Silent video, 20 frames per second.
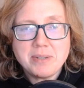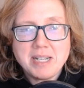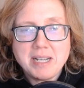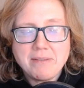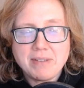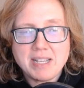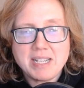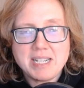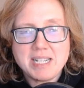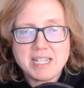have
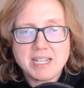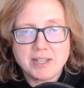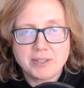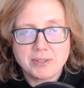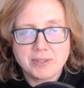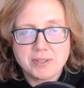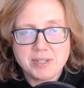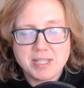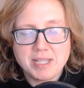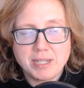any
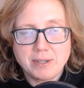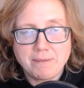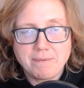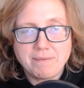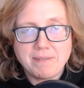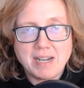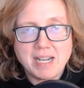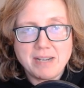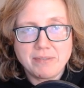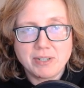others that are
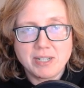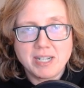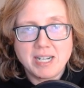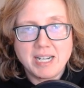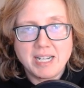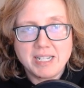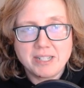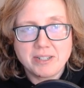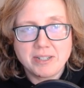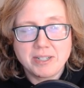five or
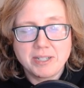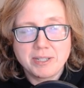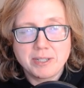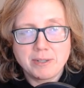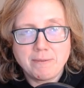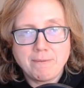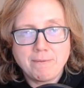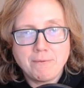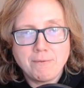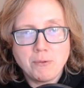higher, although
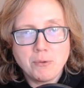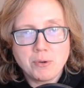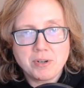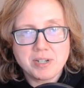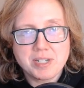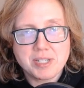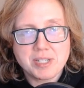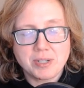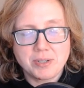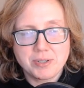four
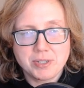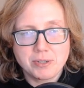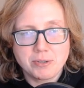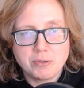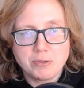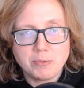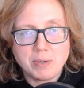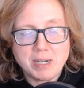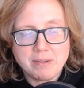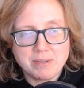is also
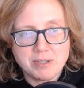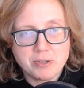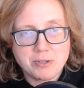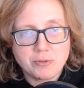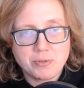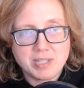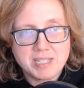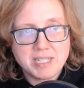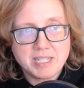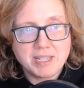quite
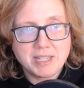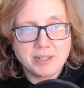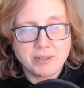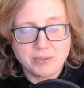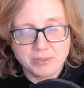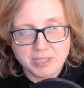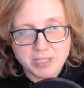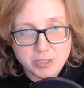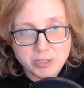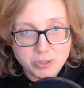restricted. There are
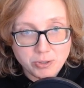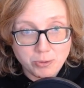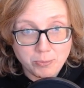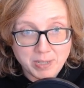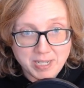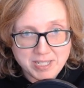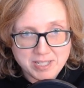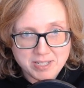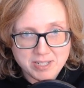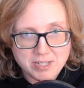only two
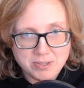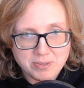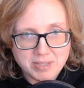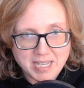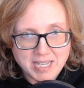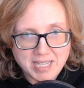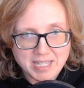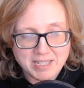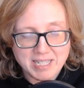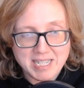ways to do
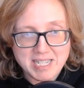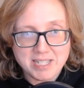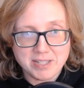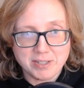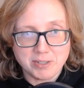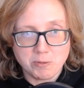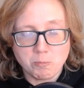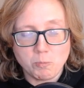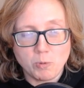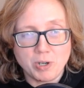that
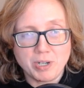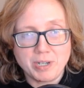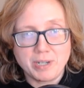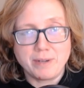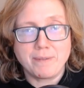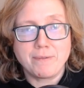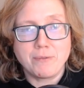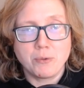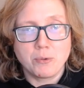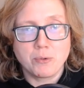either one and
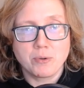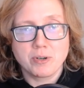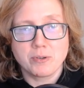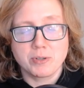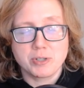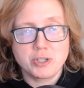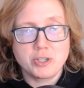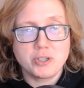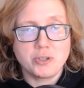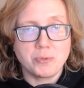four or
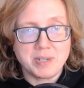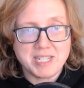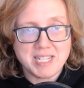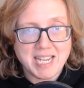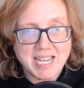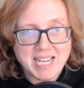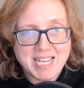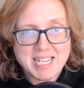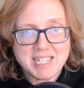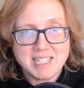two and
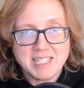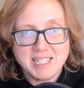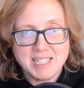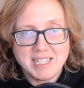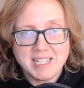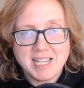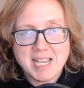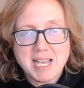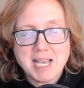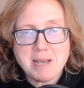eight.
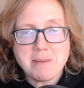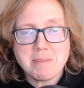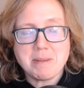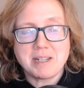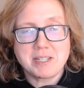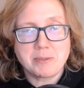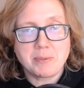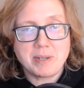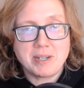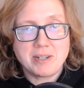
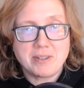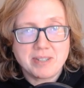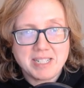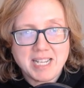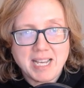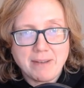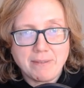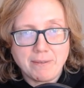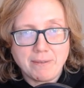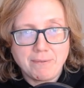Because we already
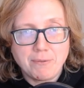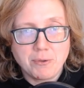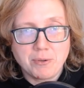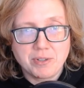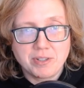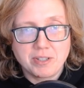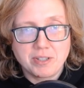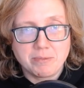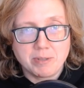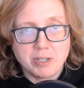have a four
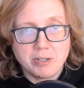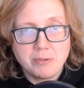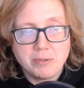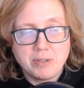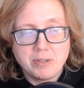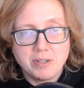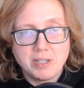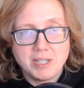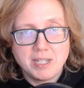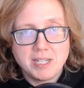in the row,
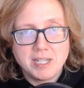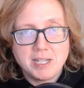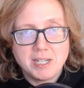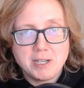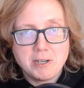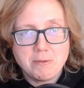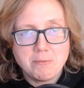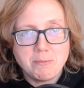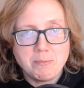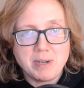
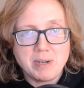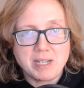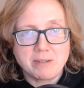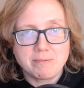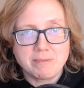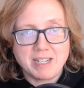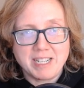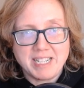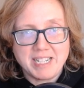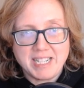we can
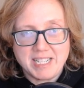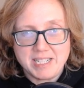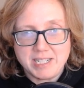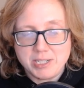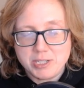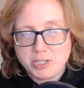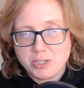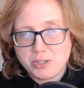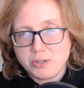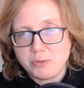write in
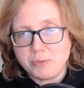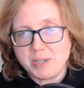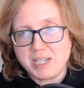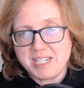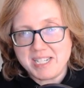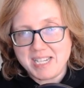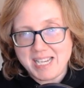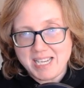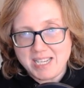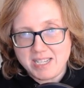two and
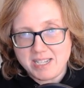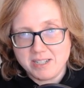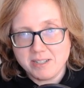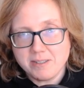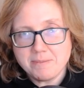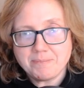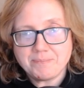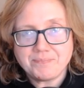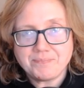eight here.